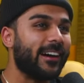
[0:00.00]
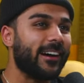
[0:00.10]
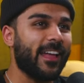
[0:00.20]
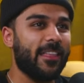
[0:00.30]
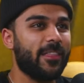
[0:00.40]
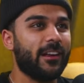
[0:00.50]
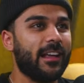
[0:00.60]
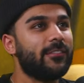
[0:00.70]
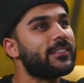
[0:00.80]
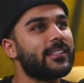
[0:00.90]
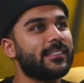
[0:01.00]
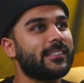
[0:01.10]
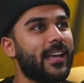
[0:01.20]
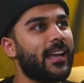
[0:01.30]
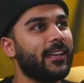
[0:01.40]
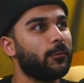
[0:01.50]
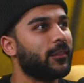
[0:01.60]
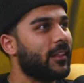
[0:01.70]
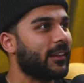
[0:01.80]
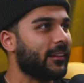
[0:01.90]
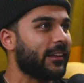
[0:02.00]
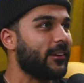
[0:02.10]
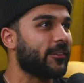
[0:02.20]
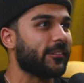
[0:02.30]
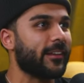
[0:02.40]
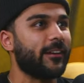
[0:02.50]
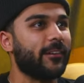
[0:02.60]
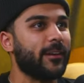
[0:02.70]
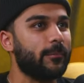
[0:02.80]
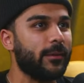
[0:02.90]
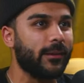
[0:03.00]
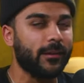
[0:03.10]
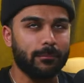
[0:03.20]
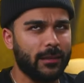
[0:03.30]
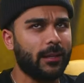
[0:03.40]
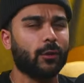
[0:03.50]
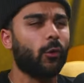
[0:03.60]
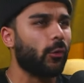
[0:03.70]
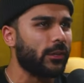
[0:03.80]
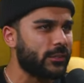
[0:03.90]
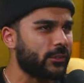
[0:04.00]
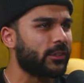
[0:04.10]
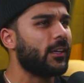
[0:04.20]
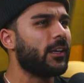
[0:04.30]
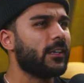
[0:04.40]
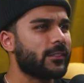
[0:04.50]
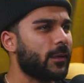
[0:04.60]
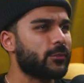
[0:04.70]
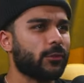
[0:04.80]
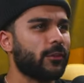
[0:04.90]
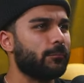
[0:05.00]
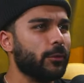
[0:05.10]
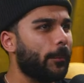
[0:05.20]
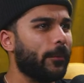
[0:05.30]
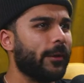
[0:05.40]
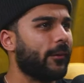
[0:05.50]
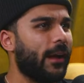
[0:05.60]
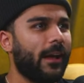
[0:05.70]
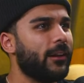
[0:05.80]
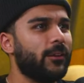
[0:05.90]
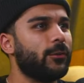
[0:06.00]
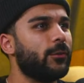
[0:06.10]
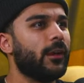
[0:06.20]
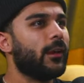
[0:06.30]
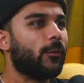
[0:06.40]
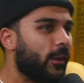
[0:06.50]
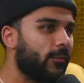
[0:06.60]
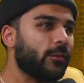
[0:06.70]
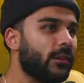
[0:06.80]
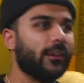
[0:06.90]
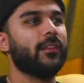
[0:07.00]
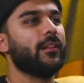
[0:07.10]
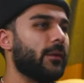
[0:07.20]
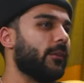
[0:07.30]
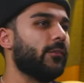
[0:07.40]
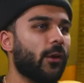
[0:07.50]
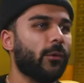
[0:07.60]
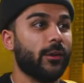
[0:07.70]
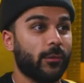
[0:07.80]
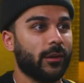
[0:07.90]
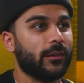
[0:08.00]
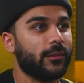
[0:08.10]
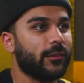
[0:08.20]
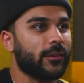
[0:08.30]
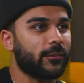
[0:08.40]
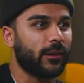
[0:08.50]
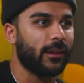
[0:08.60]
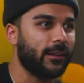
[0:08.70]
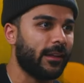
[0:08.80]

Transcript: And there, even to this day, you would think like years later, there'd be, be a course or some sort of blueprint or how do you, what if you lived in the middle of nowhere and you wanted to do this, right?